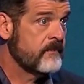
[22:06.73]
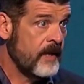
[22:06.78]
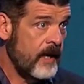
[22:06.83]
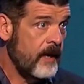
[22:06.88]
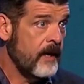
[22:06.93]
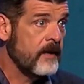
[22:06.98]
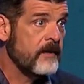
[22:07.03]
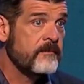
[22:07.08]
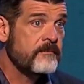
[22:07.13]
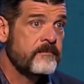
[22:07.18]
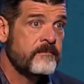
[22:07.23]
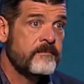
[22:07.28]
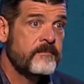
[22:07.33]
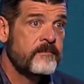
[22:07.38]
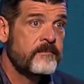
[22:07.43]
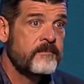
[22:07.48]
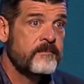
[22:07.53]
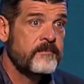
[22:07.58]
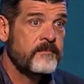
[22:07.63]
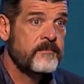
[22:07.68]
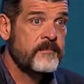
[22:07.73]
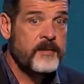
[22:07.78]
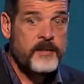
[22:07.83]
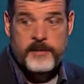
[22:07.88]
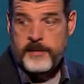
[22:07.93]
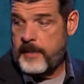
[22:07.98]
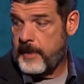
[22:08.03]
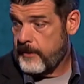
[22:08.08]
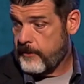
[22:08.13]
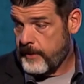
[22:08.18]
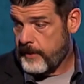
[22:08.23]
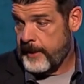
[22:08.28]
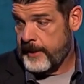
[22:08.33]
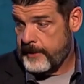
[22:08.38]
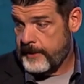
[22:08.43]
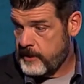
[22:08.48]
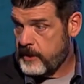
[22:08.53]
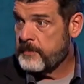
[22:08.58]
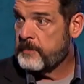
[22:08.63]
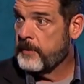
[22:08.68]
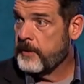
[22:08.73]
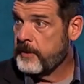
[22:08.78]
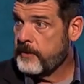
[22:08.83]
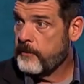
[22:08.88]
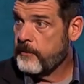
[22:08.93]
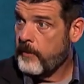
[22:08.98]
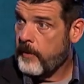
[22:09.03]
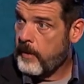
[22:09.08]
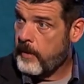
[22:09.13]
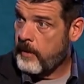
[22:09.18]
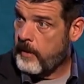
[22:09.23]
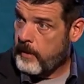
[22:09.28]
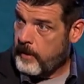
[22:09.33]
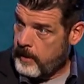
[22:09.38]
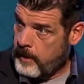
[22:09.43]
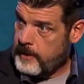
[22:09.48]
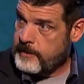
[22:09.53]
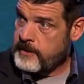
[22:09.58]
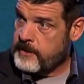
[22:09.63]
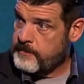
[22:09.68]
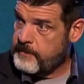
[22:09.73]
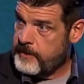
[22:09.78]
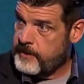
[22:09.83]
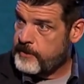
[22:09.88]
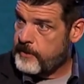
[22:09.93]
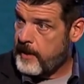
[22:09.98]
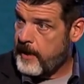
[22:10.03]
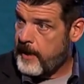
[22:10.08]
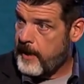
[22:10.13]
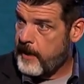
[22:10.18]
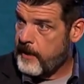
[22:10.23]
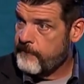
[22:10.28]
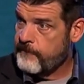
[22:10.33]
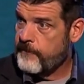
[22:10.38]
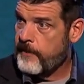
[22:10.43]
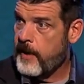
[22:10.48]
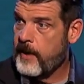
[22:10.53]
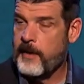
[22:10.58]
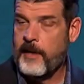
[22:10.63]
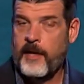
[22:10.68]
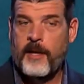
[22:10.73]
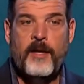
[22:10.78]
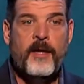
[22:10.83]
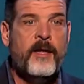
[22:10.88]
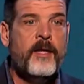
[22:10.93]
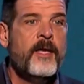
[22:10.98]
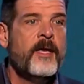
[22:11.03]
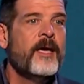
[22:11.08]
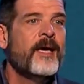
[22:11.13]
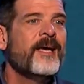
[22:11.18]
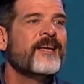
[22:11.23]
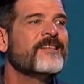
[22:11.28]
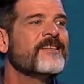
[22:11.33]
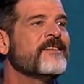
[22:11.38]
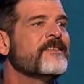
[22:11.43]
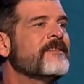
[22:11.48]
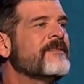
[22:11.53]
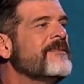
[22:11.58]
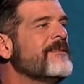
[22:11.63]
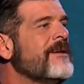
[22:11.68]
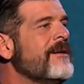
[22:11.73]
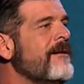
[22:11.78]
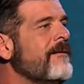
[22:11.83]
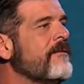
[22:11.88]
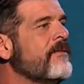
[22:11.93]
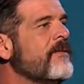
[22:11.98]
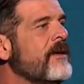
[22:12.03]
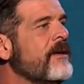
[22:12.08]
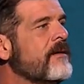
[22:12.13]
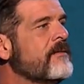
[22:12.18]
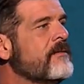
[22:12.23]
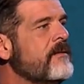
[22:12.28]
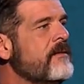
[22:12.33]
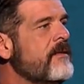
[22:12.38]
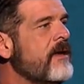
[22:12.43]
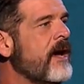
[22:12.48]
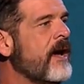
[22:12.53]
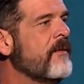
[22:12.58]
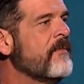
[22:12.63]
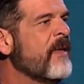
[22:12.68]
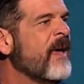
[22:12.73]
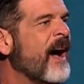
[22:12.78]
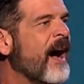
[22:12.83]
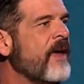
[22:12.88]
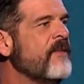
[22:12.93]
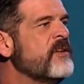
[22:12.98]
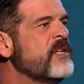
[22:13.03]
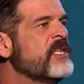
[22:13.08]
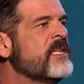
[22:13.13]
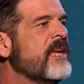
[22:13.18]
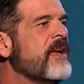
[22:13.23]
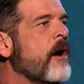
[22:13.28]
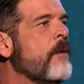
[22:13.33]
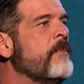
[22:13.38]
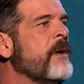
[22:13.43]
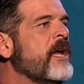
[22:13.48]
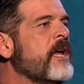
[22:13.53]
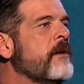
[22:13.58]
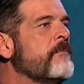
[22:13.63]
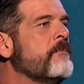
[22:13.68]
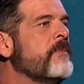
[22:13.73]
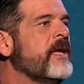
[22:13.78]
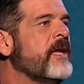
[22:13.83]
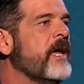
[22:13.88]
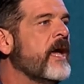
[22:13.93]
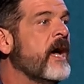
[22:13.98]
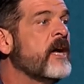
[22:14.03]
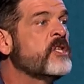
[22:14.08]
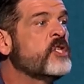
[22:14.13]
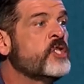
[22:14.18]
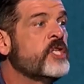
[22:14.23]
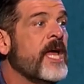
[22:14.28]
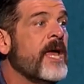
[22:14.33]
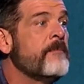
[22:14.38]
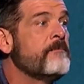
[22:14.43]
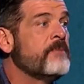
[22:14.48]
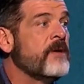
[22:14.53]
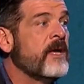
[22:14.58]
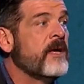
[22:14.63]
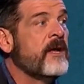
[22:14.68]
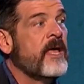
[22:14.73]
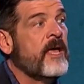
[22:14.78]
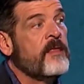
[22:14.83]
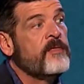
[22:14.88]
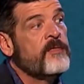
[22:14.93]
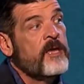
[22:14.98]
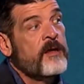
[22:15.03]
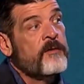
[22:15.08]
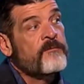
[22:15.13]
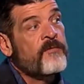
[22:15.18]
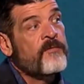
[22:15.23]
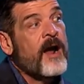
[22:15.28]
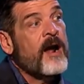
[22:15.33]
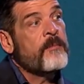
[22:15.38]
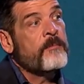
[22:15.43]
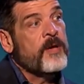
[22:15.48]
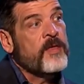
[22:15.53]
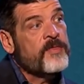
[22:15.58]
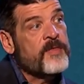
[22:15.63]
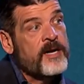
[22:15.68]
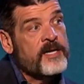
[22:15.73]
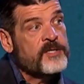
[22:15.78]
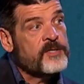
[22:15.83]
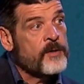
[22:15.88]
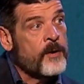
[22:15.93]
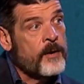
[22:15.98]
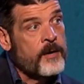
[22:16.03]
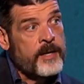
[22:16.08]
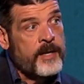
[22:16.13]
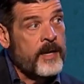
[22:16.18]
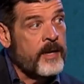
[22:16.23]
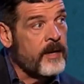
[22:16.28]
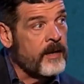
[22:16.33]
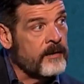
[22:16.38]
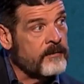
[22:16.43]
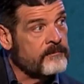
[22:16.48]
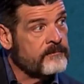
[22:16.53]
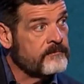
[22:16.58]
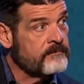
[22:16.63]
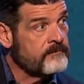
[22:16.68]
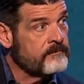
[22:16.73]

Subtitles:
Yeah. He's like, okay, split the water, cause it to be dry, and find it. He says, no, I don't think I'll do that. I just think I'll make it be a champion in the environment that it's already in.